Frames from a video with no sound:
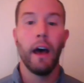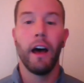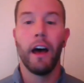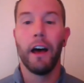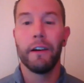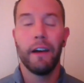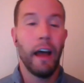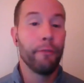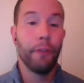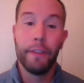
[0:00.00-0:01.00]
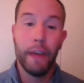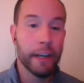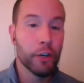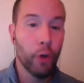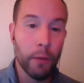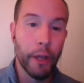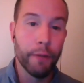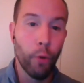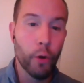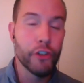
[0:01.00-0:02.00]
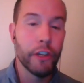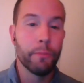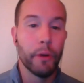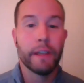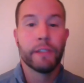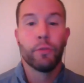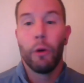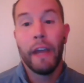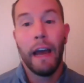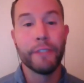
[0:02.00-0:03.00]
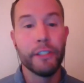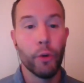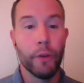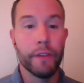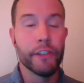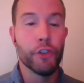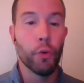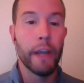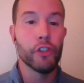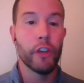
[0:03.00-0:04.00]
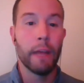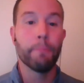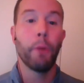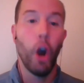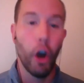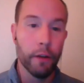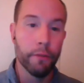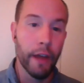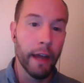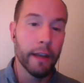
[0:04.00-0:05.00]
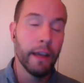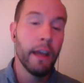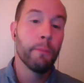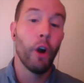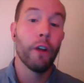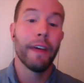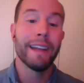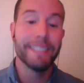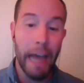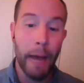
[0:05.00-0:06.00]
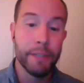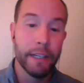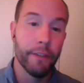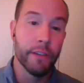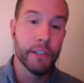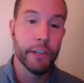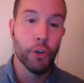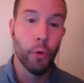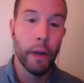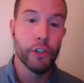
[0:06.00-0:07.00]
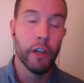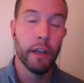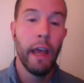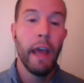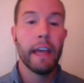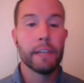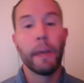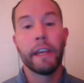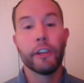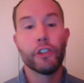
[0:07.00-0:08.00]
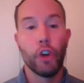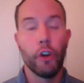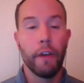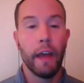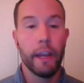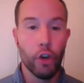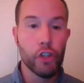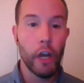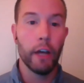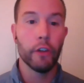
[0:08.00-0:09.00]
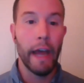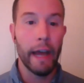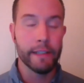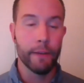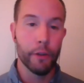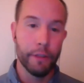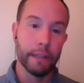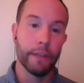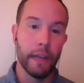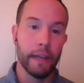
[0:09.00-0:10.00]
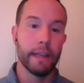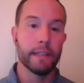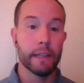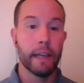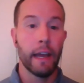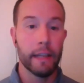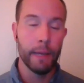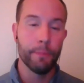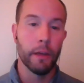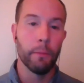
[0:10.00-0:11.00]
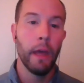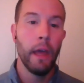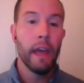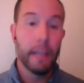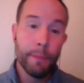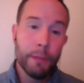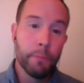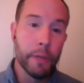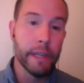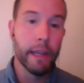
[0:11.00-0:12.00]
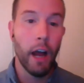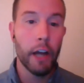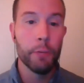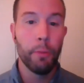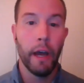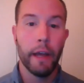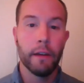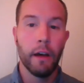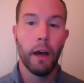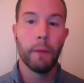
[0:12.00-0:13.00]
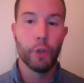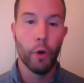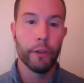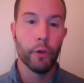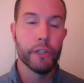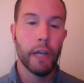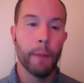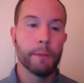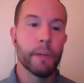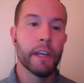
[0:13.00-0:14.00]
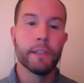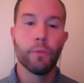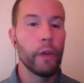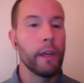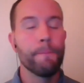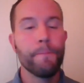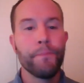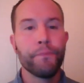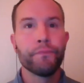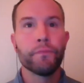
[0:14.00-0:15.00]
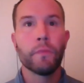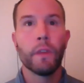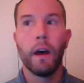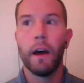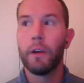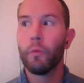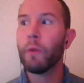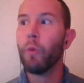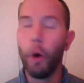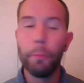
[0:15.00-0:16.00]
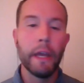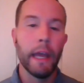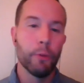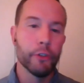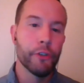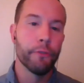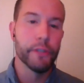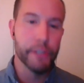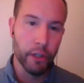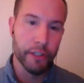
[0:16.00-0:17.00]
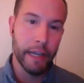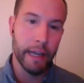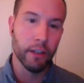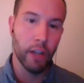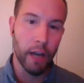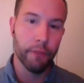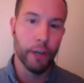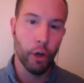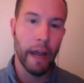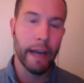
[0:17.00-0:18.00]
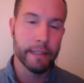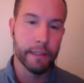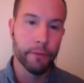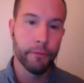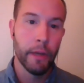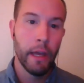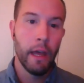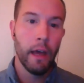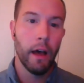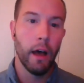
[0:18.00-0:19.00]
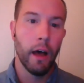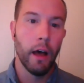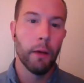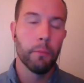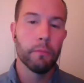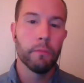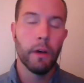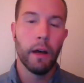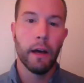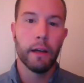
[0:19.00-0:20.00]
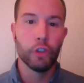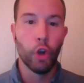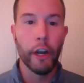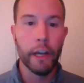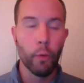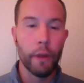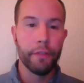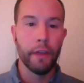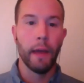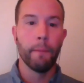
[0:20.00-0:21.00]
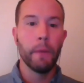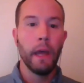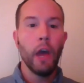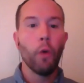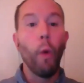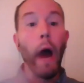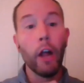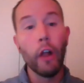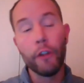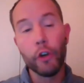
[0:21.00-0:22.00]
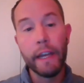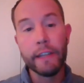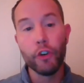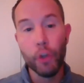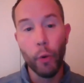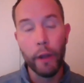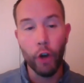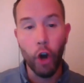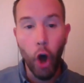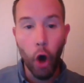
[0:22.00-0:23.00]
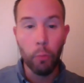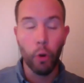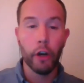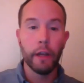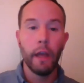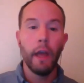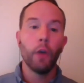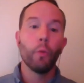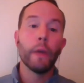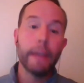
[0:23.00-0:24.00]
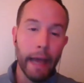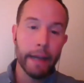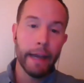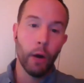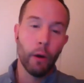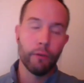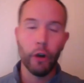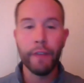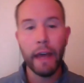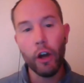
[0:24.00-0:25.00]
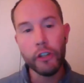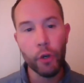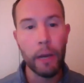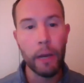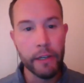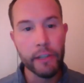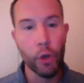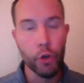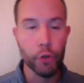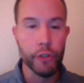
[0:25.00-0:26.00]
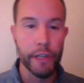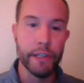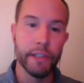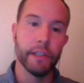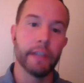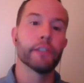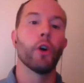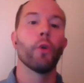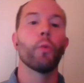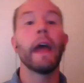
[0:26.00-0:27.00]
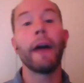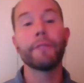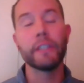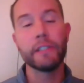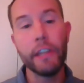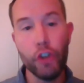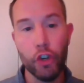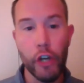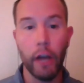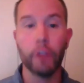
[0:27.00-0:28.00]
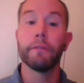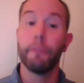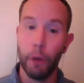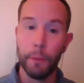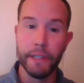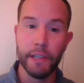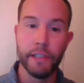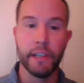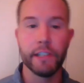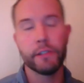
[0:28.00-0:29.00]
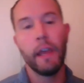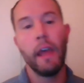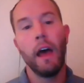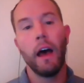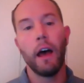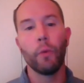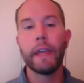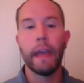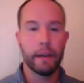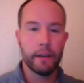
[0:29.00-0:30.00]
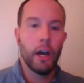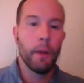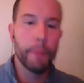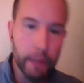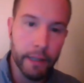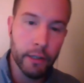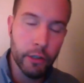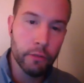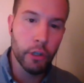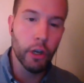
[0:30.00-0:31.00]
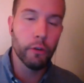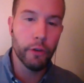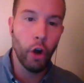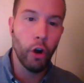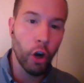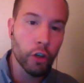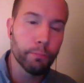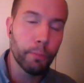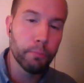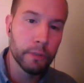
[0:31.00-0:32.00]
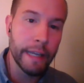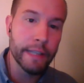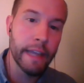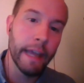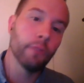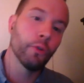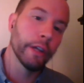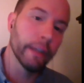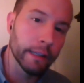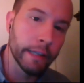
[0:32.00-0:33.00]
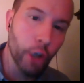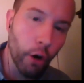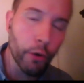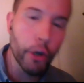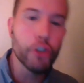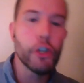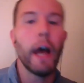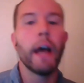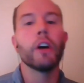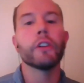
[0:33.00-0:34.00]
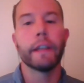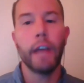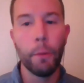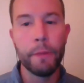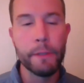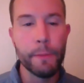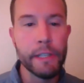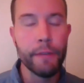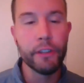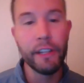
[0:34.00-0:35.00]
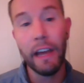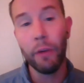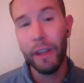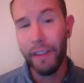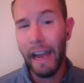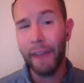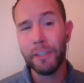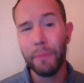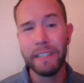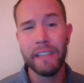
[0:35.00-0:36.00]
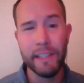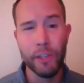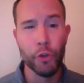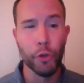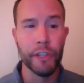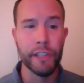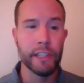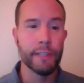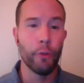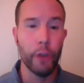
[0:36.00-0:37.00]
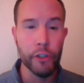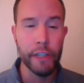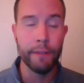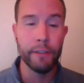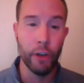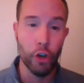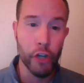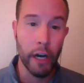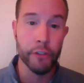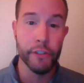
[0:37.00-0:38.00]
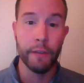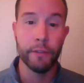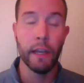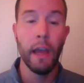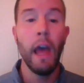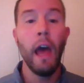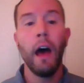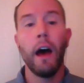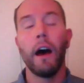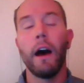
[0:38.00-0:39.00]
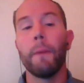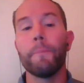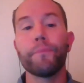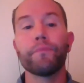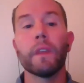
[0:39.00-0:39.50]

Uh, I find that incredibly unfortunate, but it's what we have to do in this situation. And part of that, part of that adapting to this situation is making sure that your child has everything that they need to kind keep them keep them busy and occupied um, during those times because we uh, we won't be able to facilitate a lot of interactive um, uh, learning with them while other kids are doing their homework. We can, however, and that also comes into social distancing. So the teacher to teach your child from a distance. Uh, we can't come and like, you know, our, our leads can't really like lean over your child and help them specifically that way. They have to maintain social distance for their safety and your child's safety. Um,